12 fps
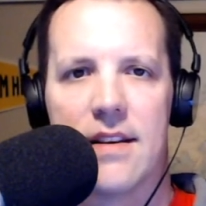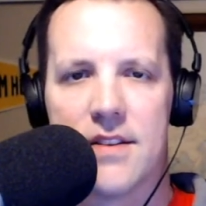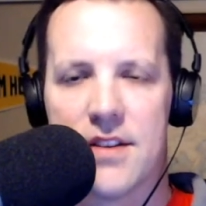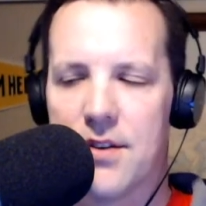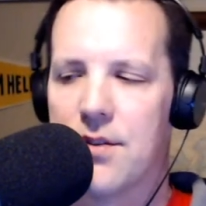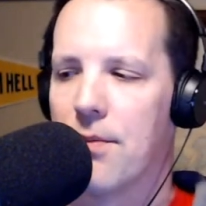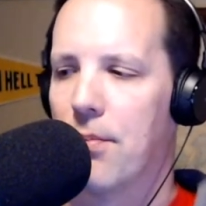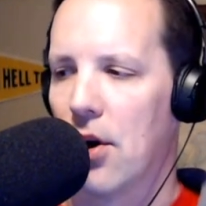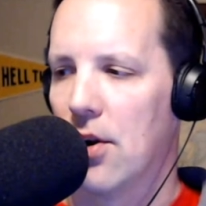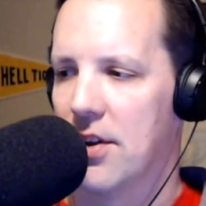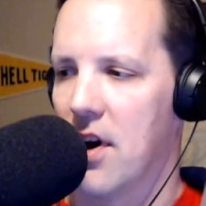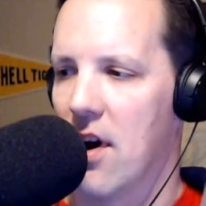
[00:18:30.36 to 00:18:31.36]
to the
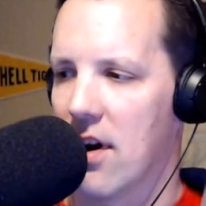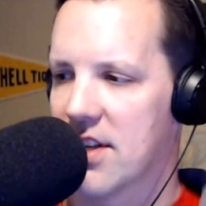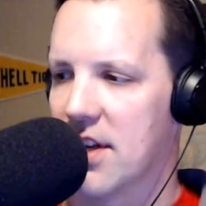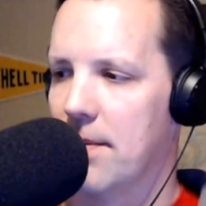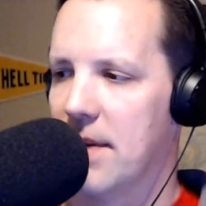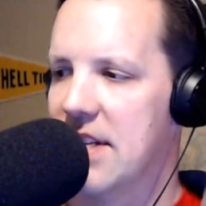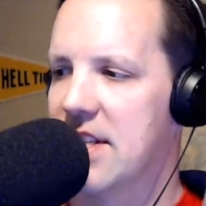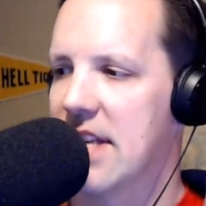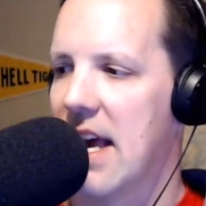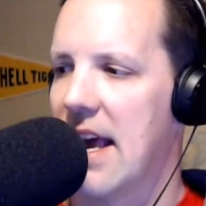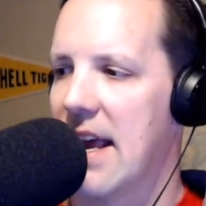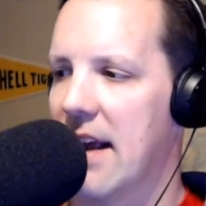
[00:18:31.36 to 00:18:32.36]
Bulldogs. So he'll be
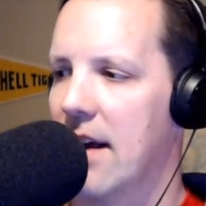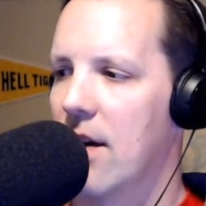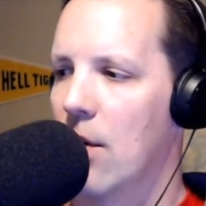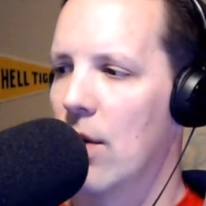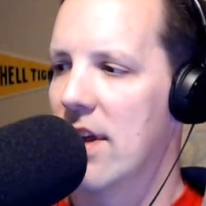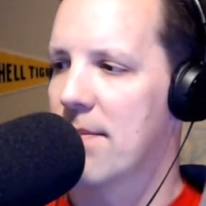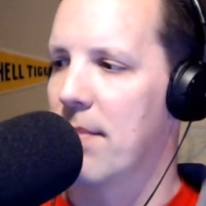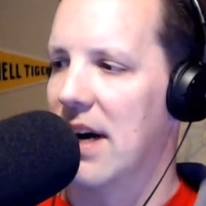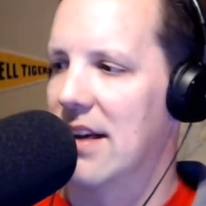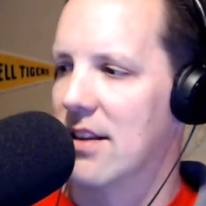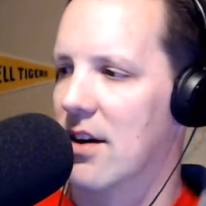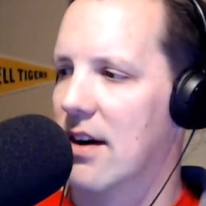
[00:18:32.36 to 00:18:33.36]
staying with
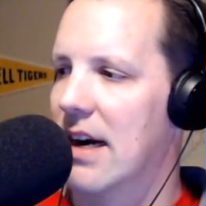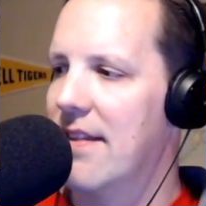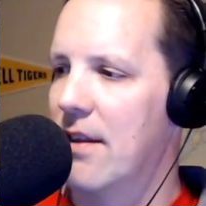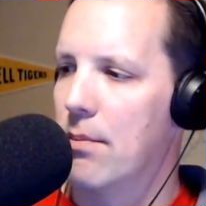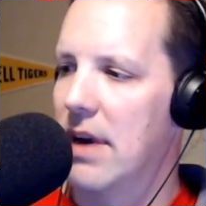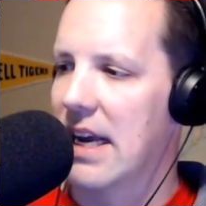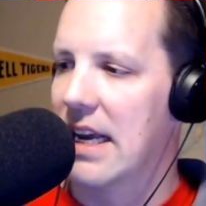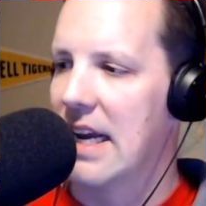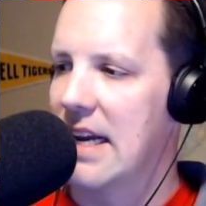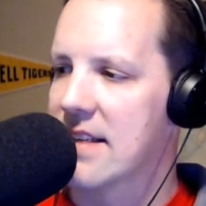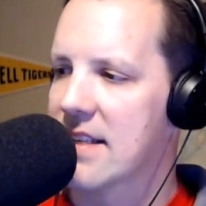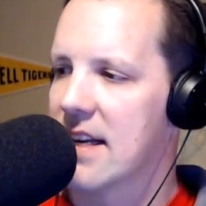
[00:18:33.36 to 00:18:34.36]
Butler in the Big
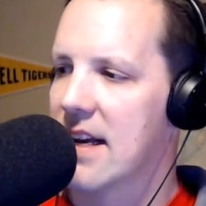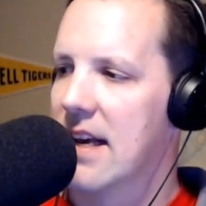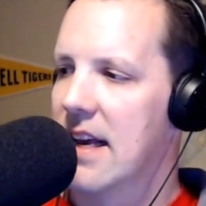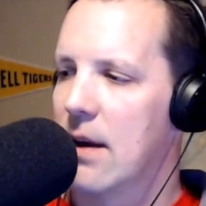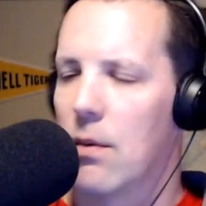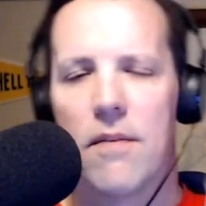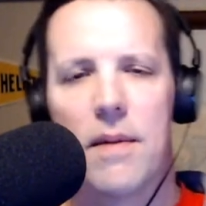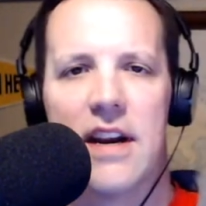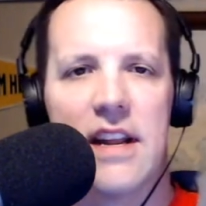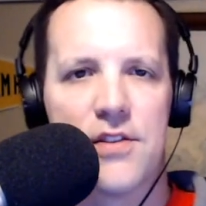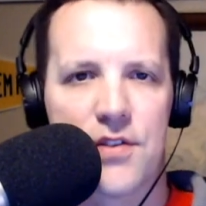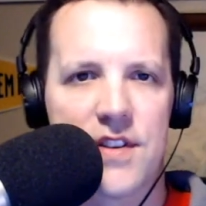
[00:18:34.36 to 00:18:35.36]
East. It would have been
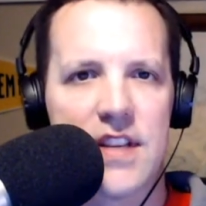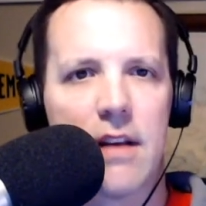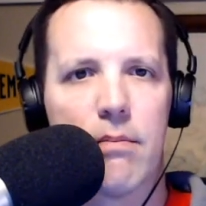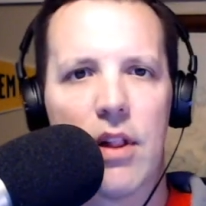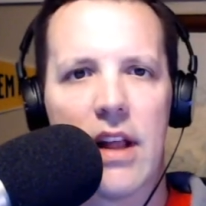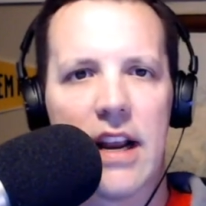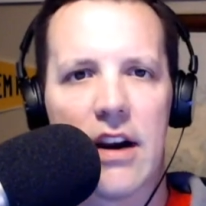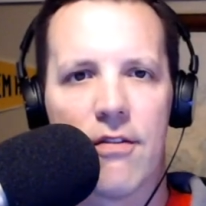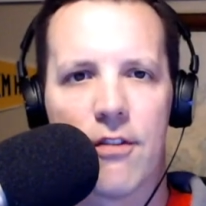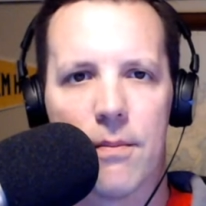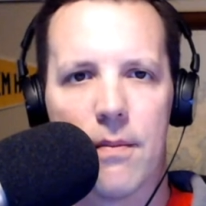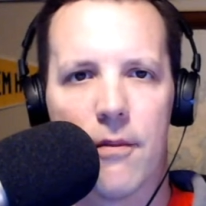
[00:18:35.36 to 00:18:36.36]
an interesting player
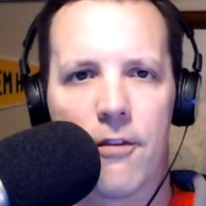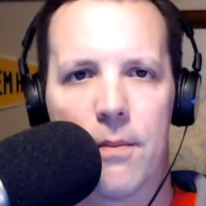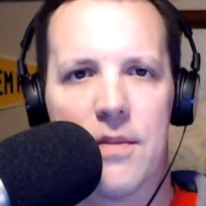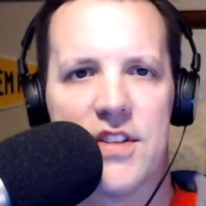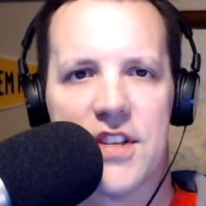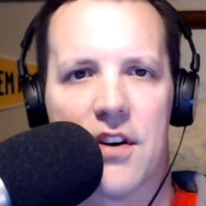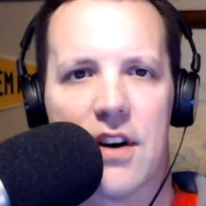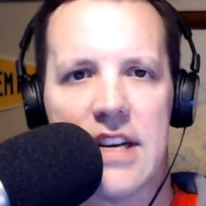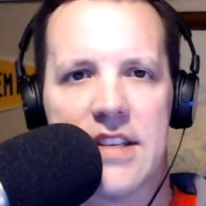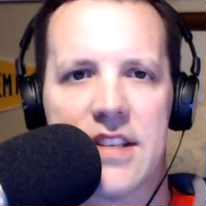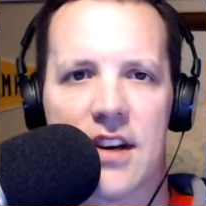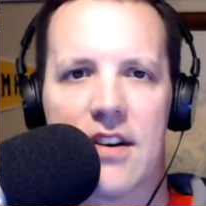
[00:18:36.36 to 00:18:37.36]
from Missouri,
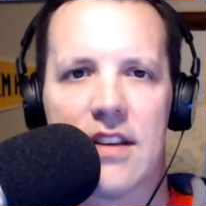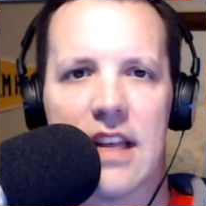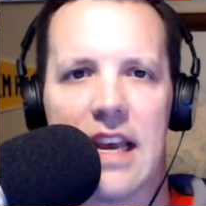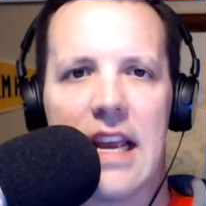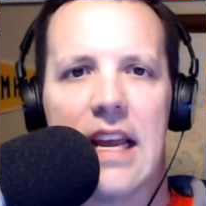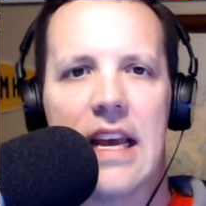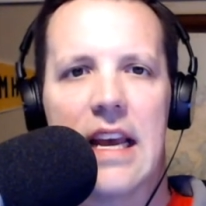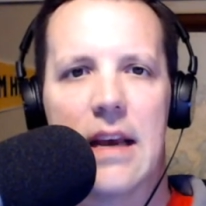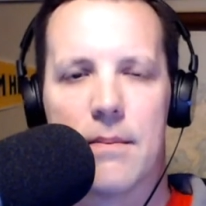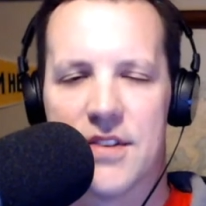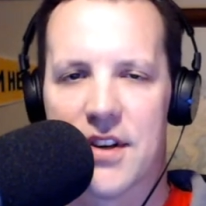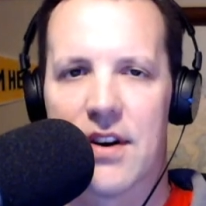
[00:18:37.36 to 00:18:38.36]
certainly.
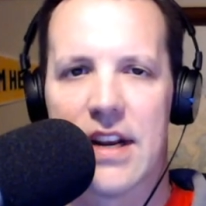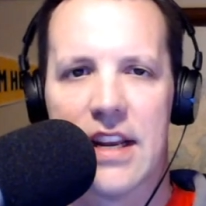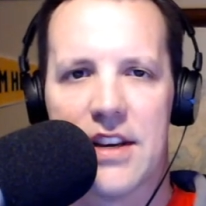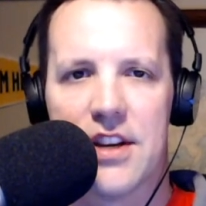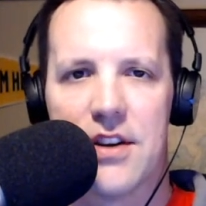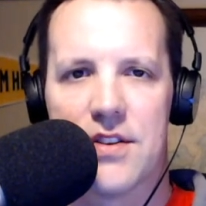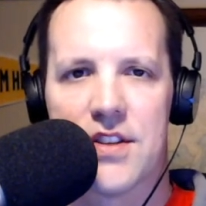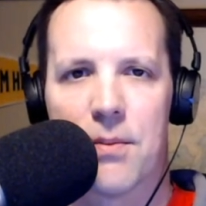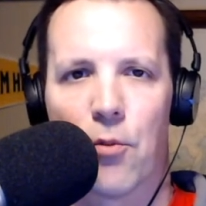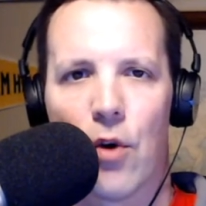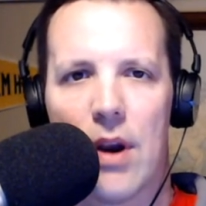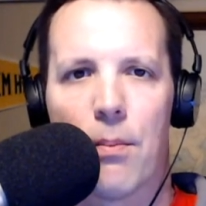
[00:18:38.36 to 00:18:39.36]
Missouri could use
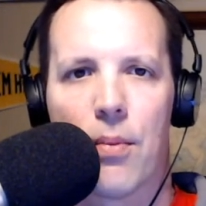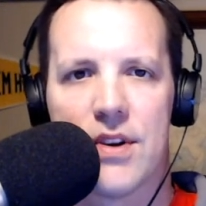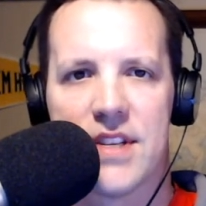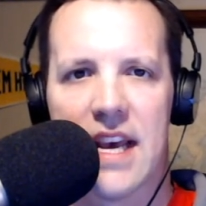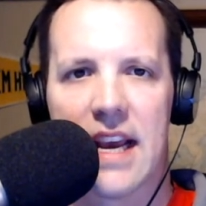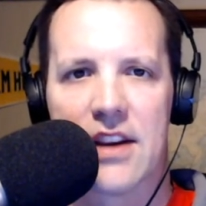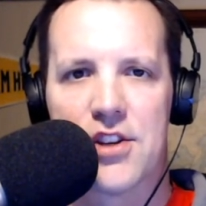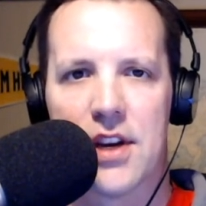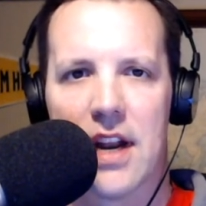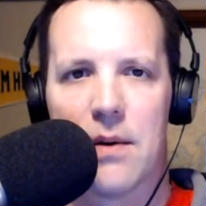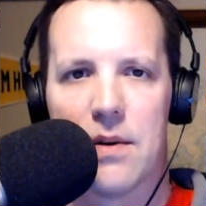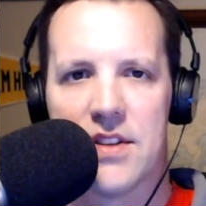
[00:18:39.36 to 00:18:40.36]
some rim protection,
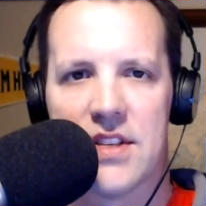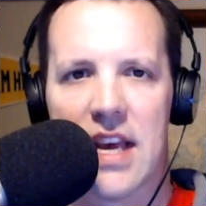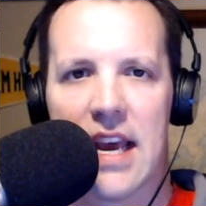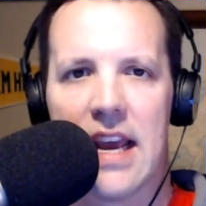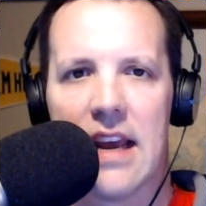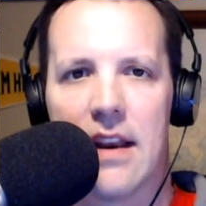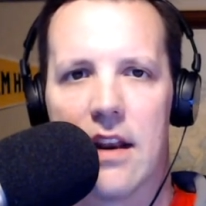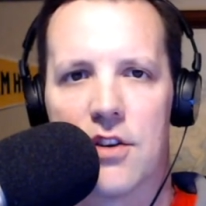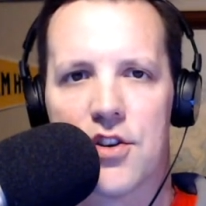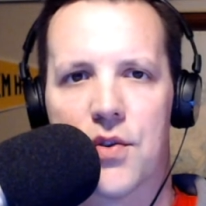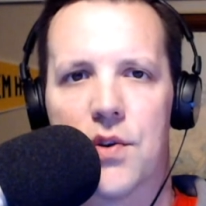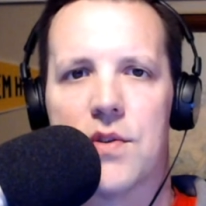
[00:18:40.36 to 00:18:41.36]
I would say. A
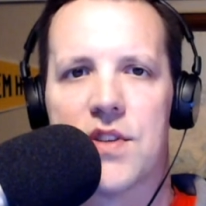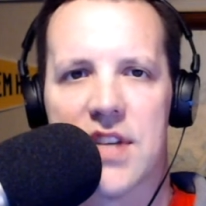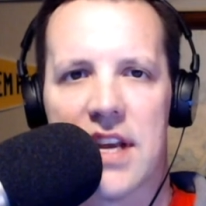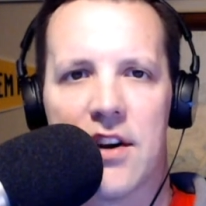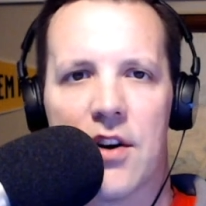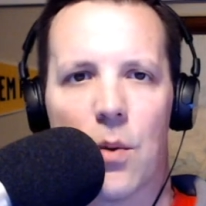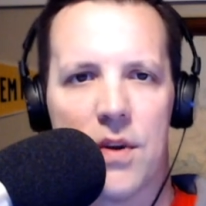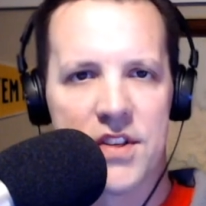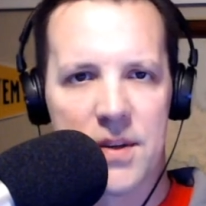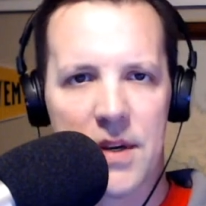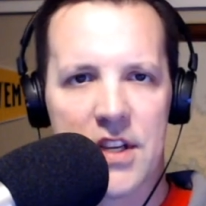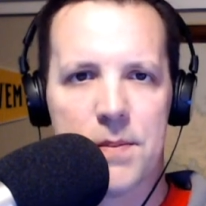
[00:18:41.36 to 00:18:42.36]
true center with
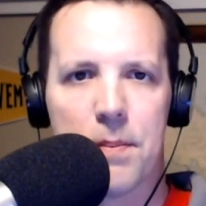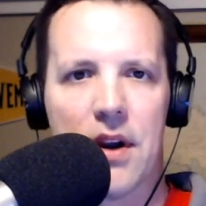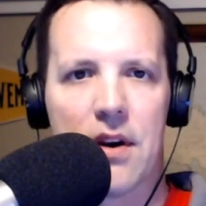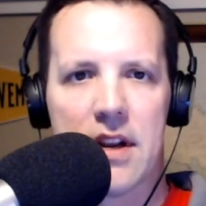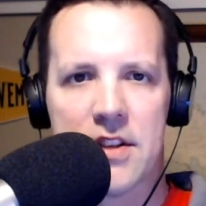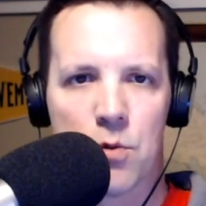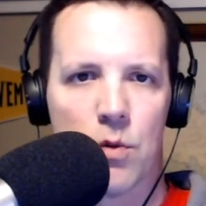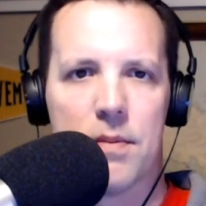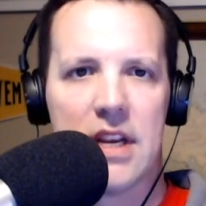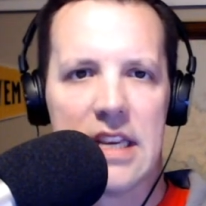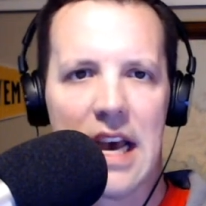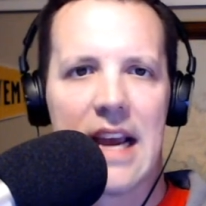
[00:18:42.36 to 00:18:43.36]
some experience would
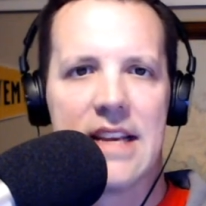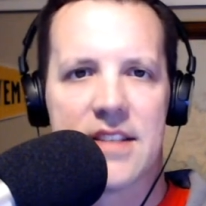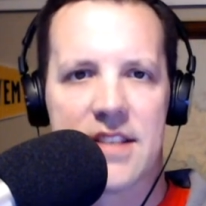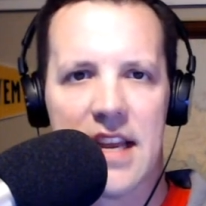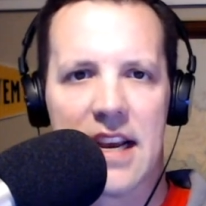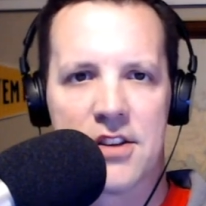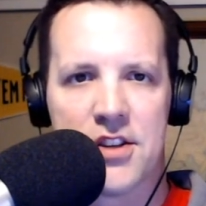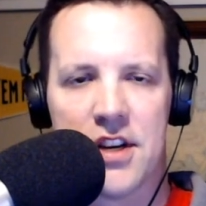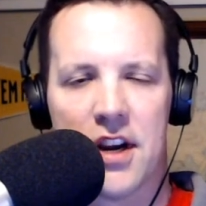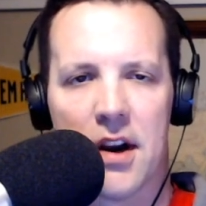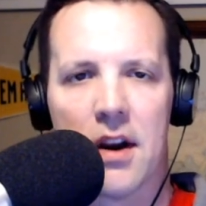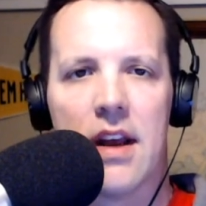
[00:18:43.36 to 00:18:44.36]
be nice next
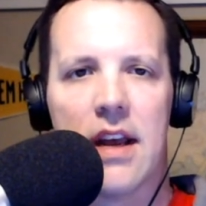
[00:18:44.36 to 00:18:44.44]
year.